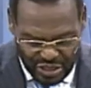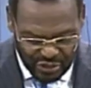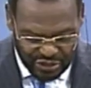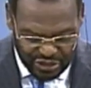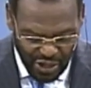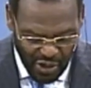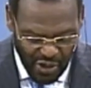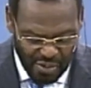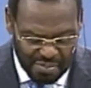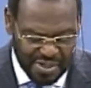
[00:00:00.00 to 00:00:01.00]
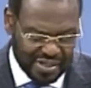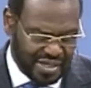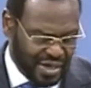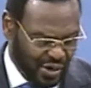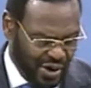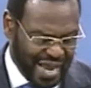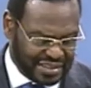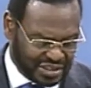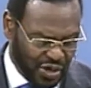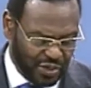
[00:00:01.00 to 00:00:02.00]
So
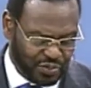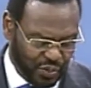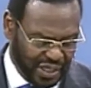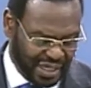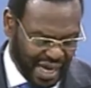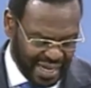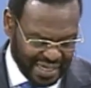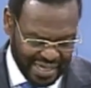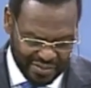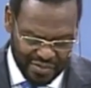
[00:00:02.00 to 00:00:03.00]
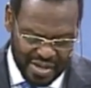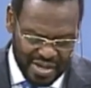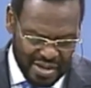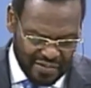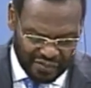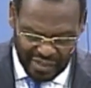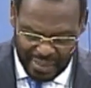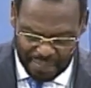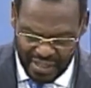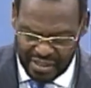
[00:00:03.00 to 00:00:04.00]
Acts Psalm 29 and
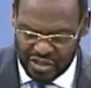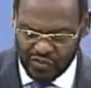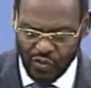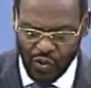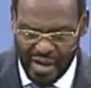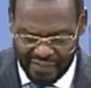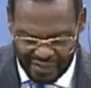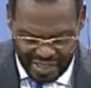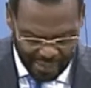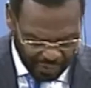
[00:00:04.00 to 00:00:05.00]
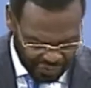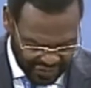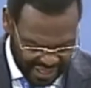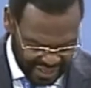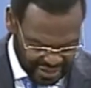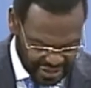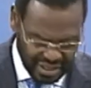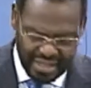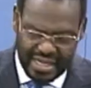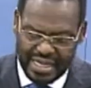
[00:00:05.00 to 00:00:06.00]
Philippians 4 have a couple things
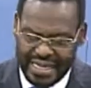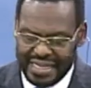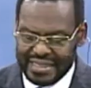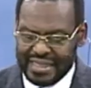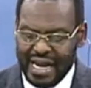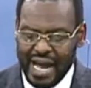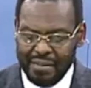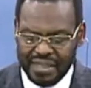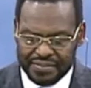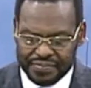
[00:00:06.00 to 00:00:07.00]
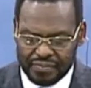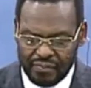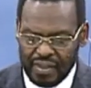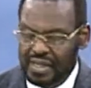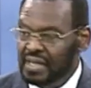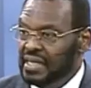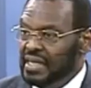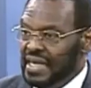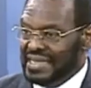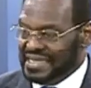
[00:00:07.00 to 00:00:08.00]
in common.
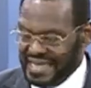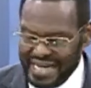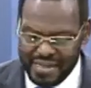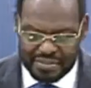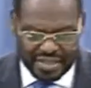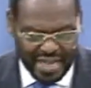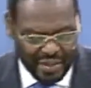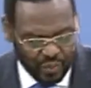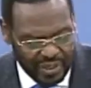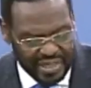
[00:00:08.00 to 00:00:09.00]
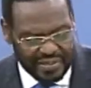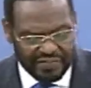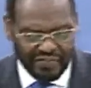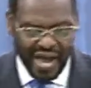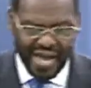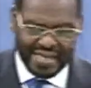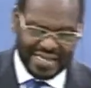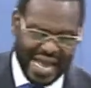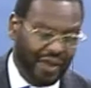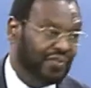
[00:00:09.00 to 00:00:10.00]
It seems that we
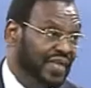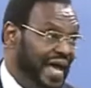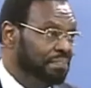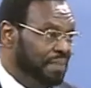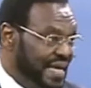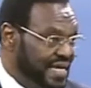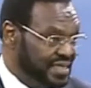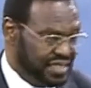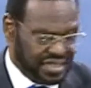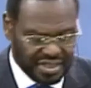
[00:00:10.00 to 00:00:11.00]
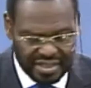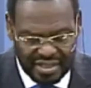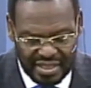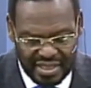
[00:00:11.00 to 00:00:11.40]
find out that peace